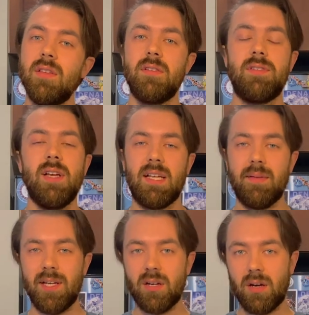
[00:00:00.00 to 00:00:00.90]
there's not gonna
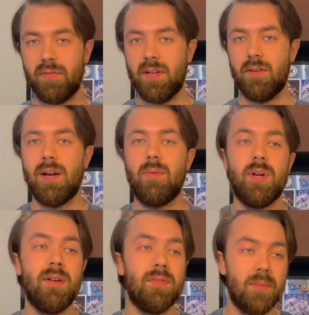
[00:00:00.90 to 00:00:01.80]
be coffee around,
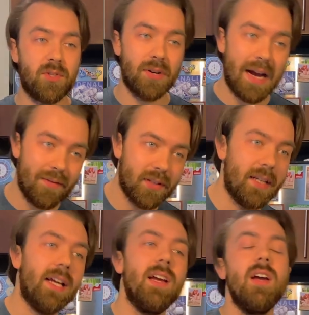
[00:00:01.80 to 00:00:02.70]
whenever I'm
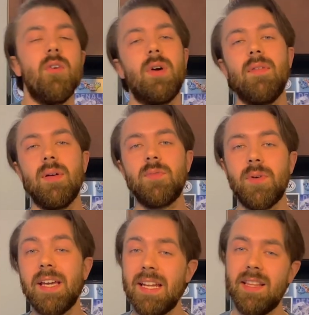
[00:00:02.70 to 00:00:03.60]
traveling, whenever I'm
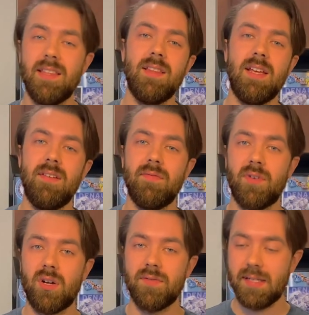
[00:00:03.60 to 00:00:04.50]
doing anything that
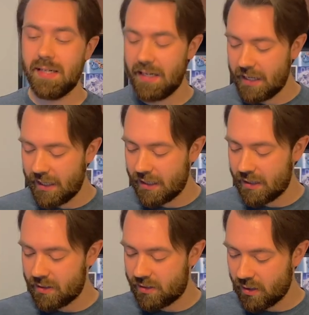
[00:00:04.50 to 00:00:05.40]
involves
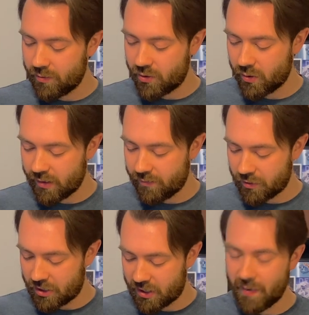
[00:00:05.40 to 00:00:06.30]
needing some sort
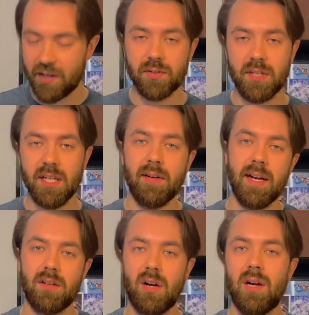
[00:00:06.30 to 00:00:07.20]
of specialty
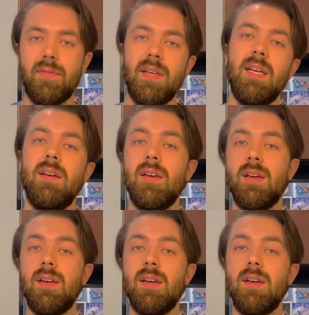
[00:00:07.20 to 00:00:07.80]
grade coffee